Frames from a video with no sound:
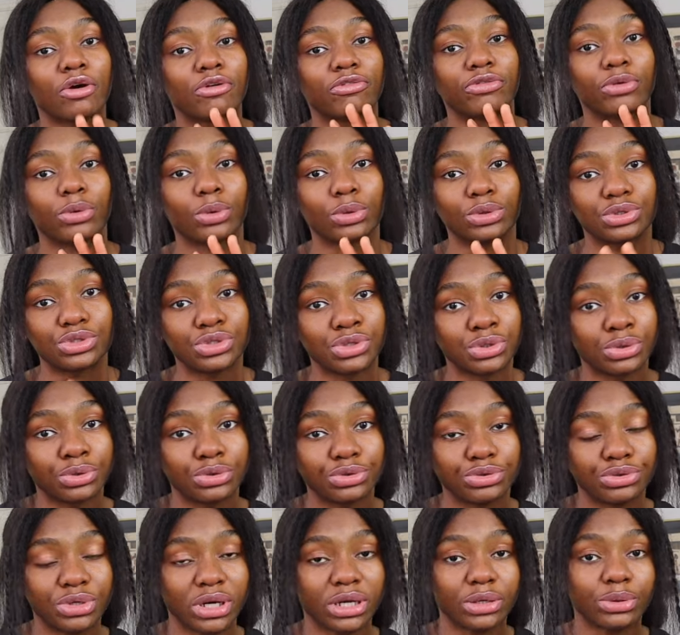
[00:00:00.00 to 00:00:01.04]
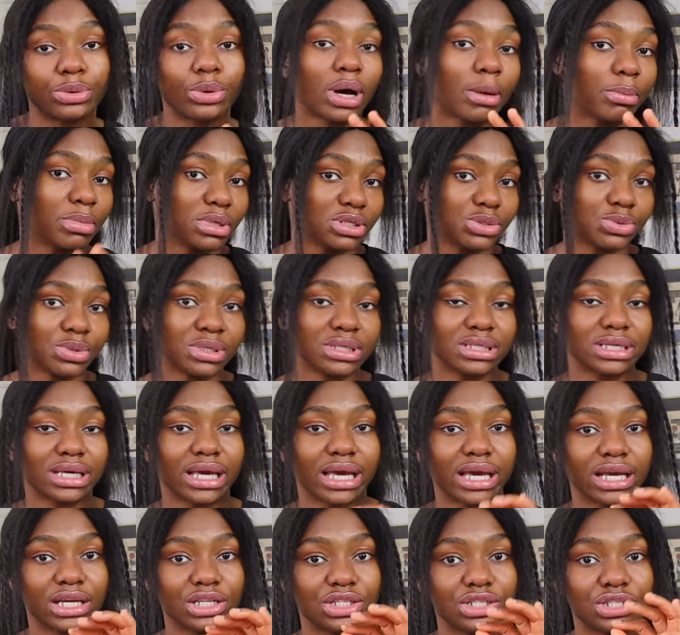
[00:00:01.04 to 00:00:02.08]
for children who are between the
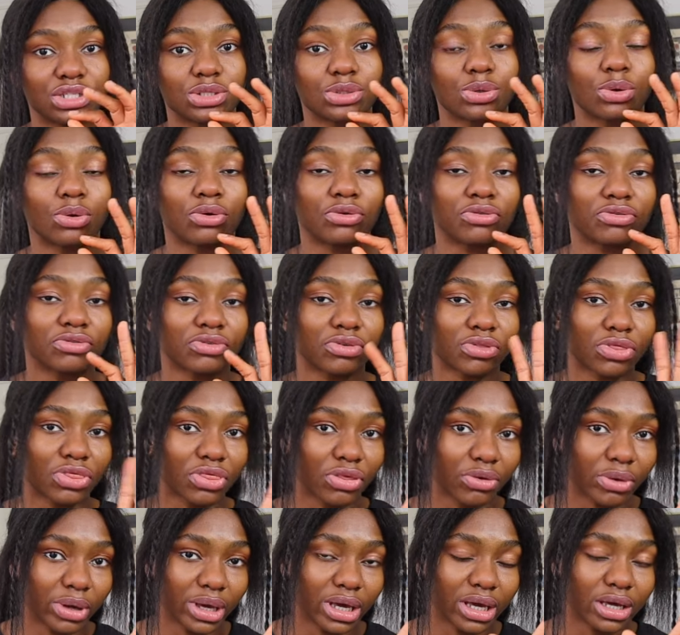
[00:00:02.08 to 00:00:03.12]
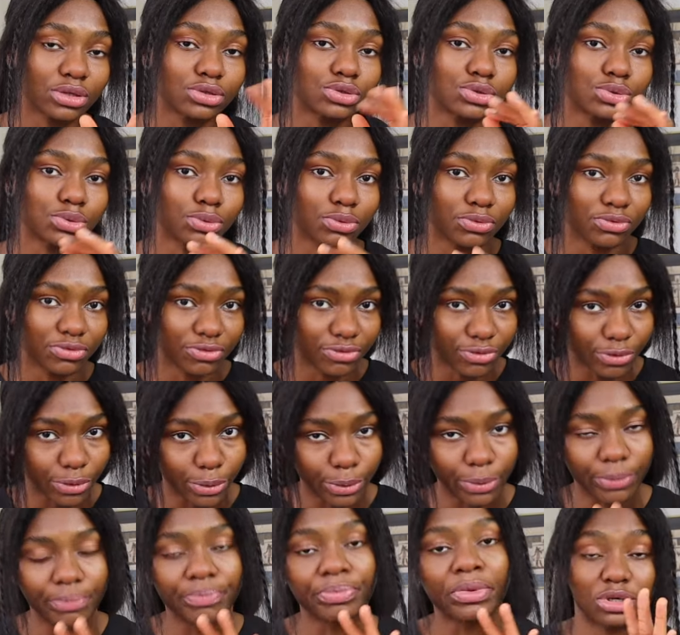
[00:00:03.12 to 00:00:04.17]
ages of 3 to
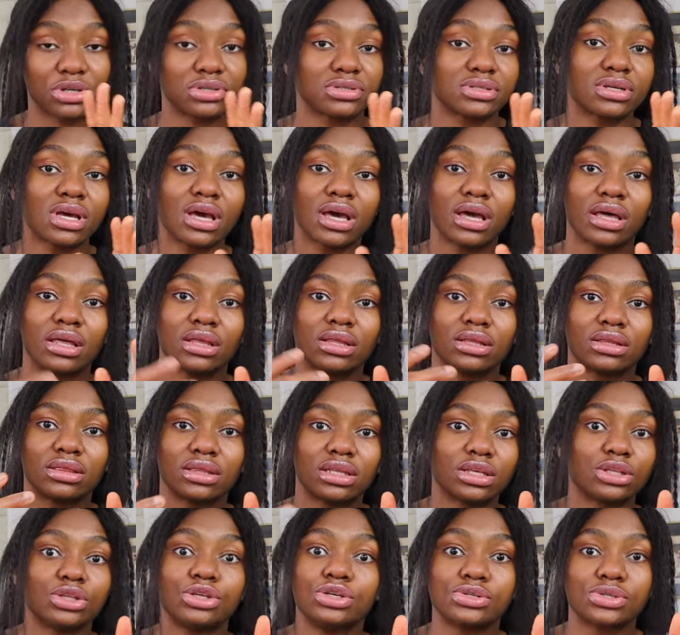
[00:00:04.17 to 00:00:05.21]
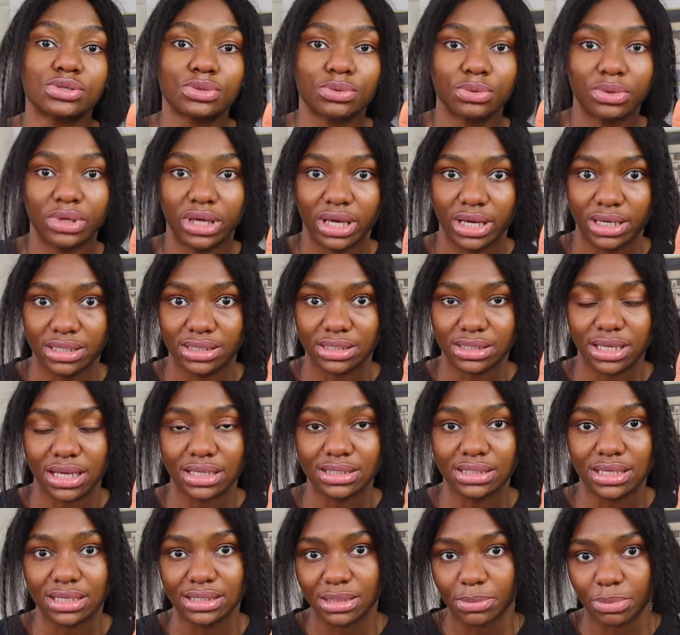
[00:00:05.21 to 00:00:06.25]
4, because the new school year
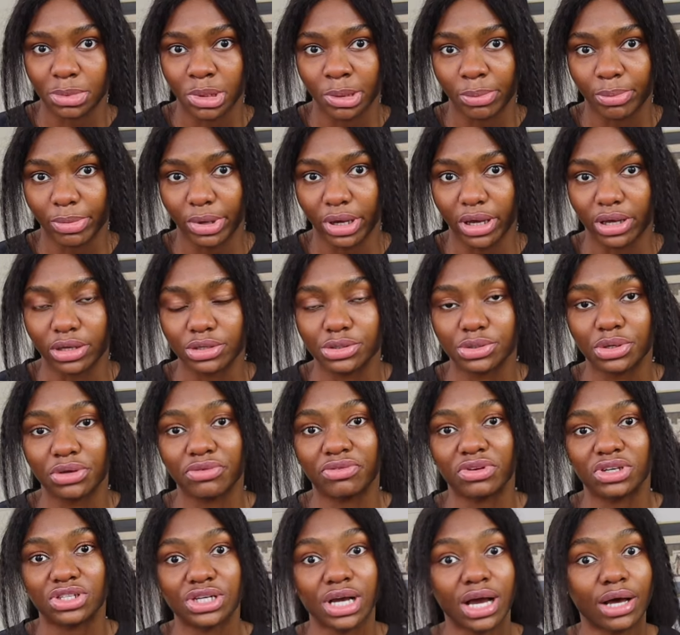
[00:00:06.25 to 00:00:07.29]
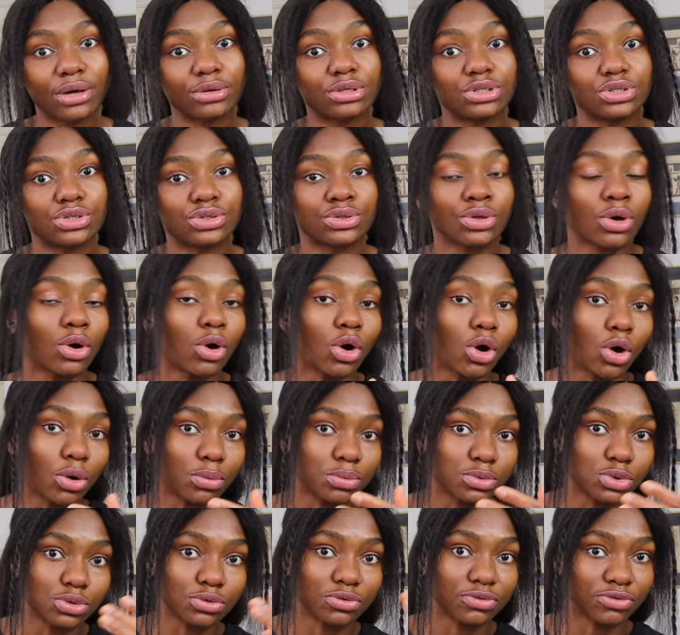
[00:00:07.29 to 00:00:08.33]
starts at September. So if a child is not
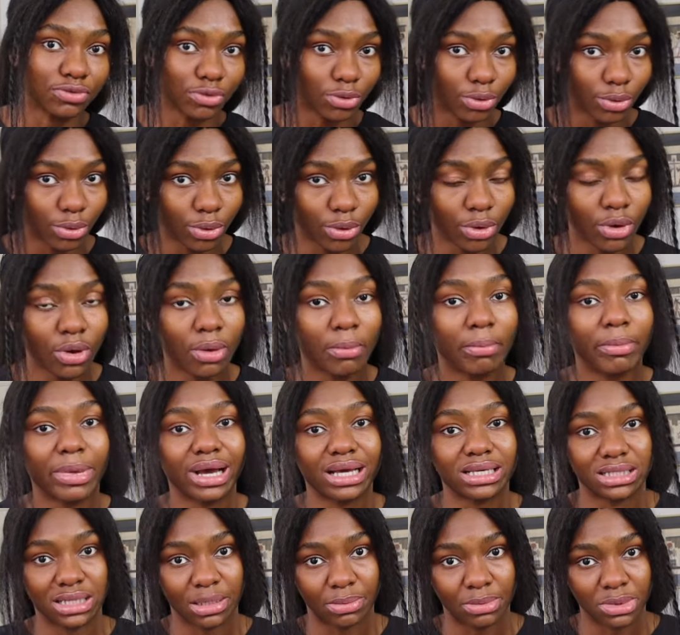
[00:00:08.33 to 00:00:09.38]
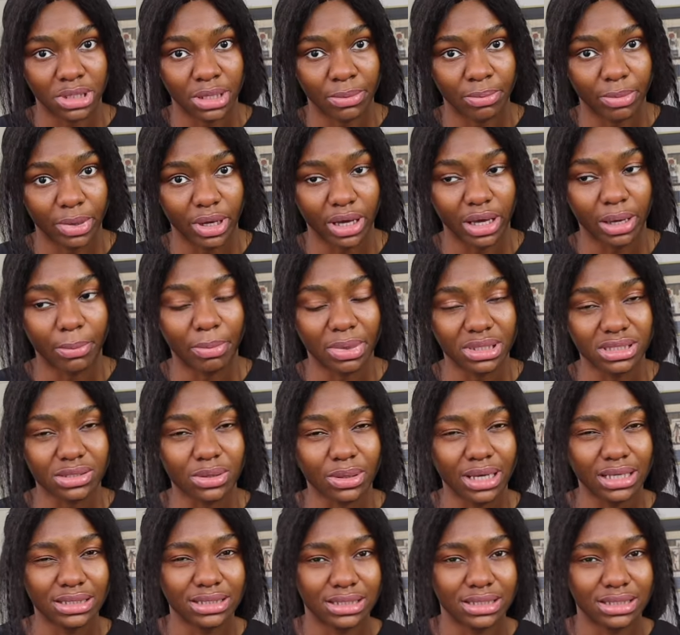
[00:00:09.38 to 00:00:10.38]
up to 4 by September, a particular